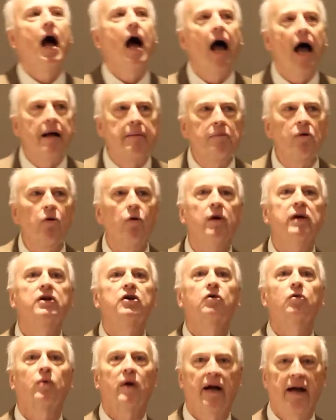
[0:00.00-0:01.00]
I'm going
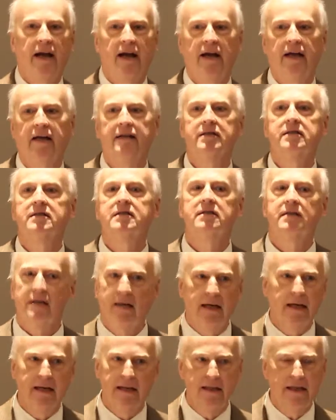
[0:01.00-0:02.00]
to raise
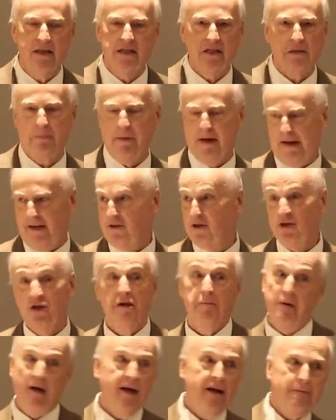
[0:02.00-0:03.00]
in this speech,
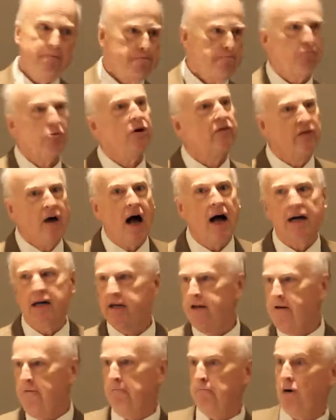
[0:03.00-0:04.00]
to be
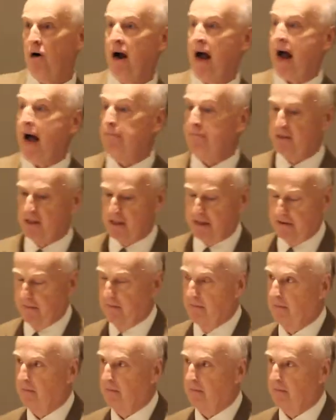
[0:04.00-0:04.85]
provocative perhaps,